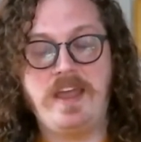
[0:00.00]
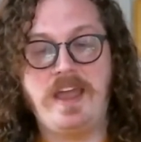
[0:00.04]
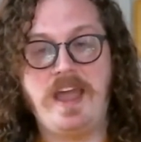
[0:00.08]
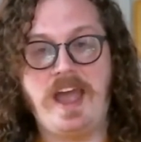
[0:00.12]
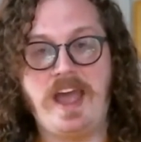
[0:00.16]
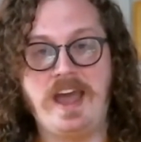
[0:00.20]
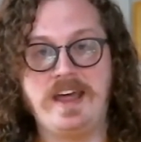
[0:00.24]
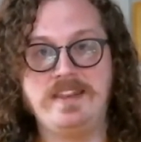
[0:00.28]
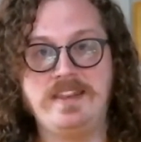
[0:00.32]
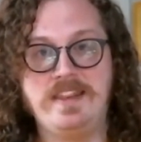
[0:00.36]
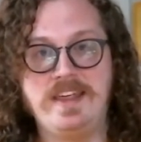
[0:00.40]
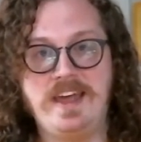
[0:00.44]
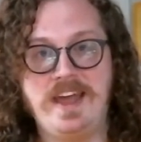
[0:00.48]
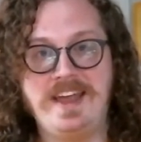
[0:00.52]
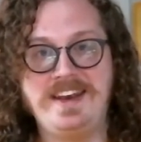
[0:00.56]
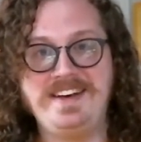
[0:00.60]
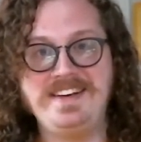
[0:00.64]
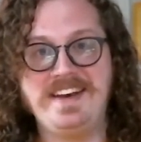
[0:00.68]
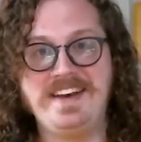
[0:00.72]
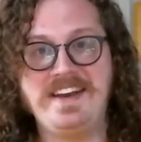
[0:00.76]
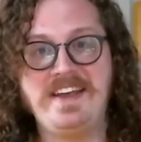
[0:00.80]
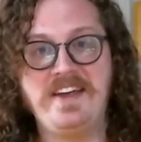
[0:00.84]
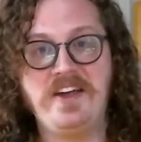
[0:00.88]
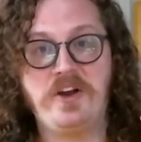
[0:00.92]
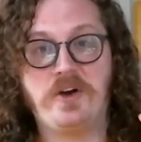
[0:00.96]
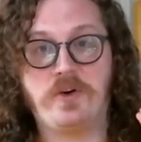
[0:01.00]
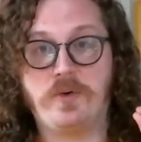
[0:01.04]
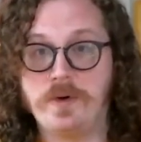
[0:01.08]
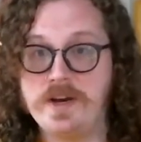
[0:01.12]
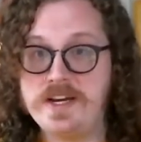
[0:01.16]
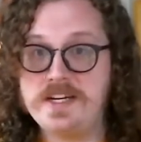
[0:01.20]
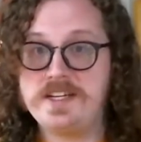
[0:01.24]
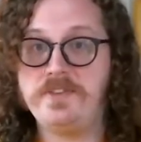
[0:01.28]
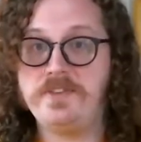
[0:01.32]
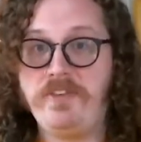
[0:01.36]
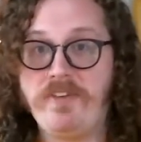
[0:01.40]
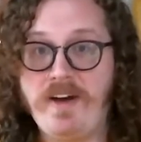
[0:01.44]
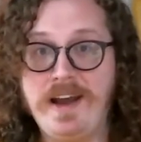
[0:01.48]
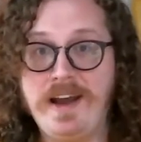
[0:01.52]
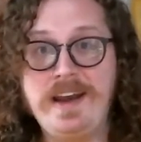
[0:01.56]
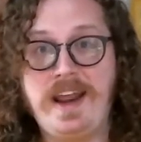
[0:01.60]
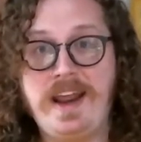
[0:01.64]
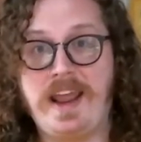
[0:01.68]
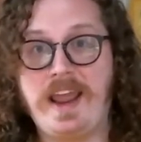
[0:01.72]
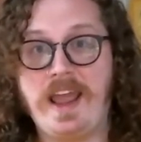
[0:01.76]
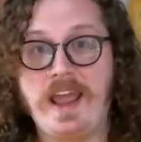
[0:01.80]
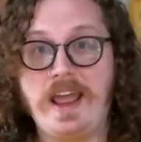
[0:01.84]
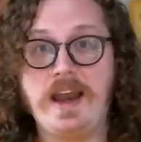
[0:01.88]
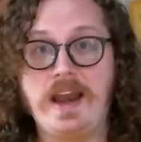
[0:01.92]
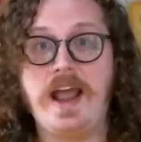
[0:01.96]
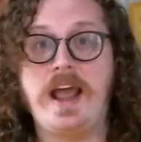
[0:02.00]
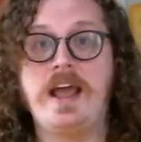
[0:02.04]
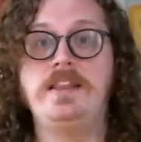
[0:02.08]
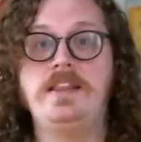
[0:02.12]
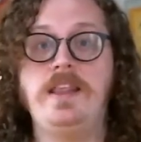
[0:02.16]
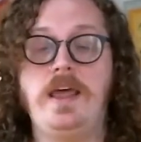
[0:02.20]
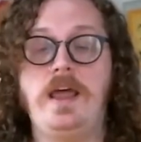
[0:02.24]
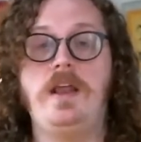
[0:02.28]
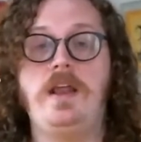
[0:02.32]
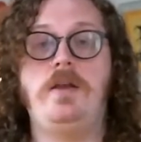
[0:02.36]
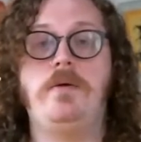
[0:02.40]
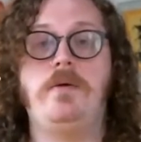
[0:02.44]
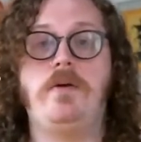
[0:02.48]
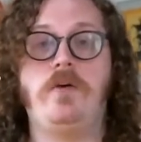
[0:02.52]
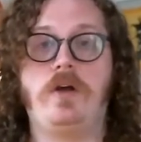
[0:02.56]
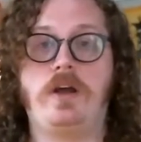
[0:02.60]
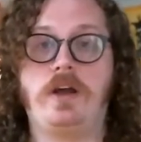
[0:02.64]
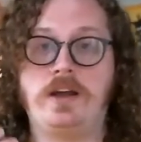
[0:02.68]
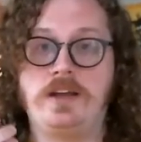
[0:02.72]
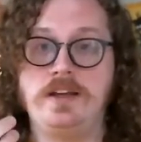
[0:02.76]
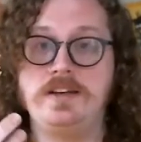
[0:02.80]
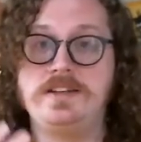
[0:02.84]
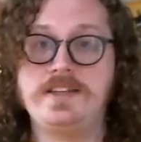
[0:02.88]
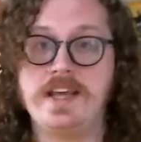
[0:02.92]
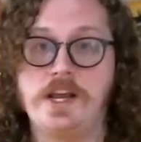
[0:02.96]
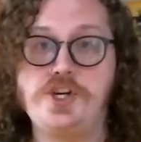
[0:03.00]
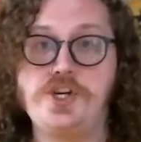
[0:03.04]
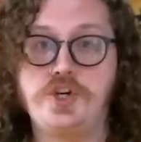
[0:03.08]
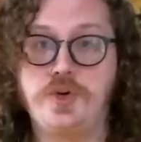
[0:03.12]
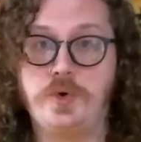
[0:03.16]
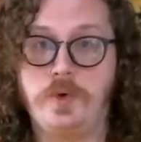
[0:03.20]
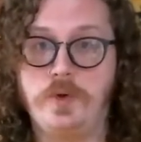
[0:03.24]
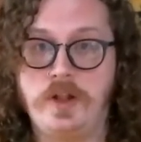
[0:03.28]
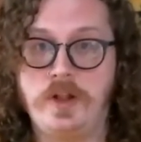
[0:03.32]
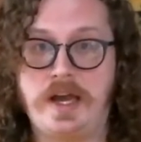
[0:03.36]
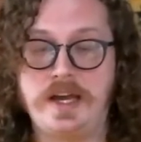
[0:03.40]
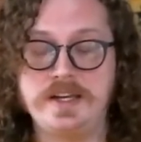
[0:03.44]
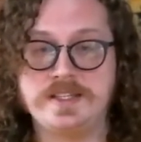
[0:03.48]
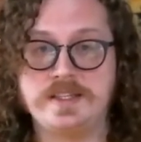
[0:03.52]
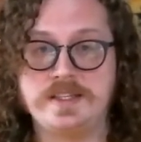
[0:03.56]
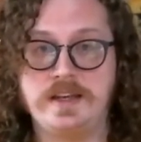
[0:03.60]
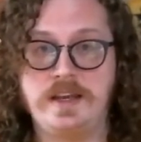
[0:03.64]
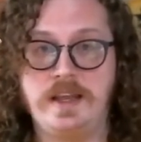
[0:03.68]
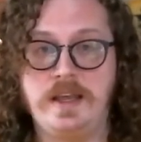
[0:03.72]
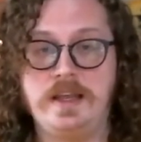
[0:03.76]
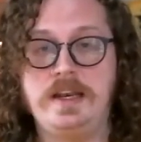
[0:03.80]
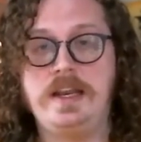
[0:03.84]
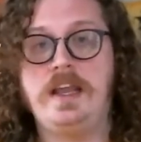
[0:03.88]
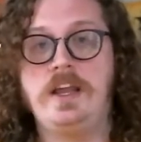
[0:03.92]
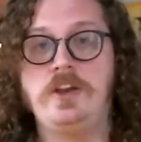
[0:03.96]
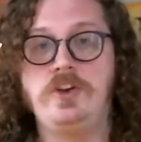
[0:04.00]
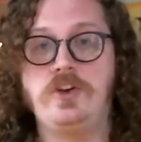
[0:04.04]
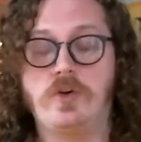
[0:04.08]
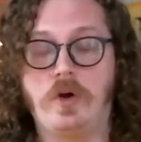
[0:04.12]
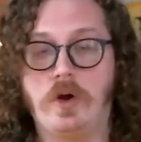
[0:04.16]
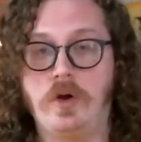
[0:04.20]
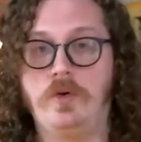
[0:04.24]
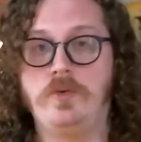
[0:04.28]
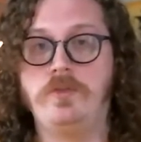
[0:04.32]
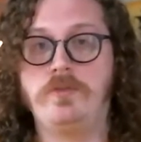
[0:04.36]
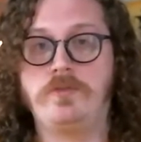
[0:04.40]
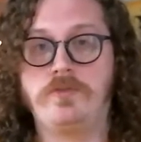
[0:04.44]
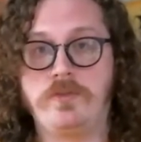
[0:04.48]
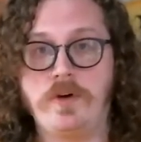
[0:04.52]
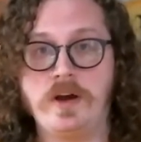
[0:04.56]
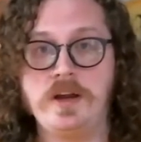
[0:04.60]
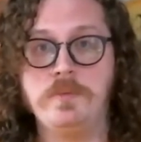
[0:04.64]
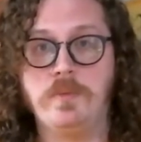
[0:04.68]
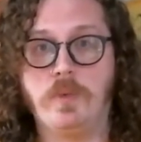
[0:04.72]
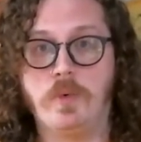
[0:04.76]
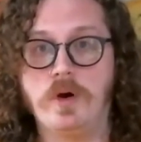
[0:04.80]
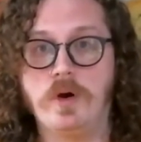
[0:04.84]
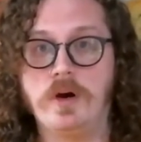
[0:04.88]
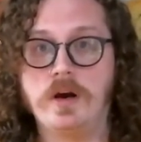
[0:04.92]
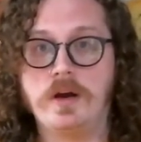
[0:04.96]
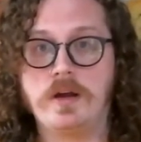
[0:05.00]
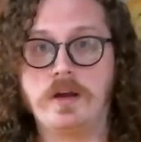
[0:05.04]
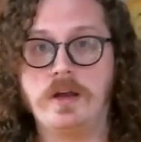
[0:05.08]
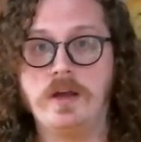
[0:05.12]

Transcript: and then redefining it and then contextualizing it in your own framework.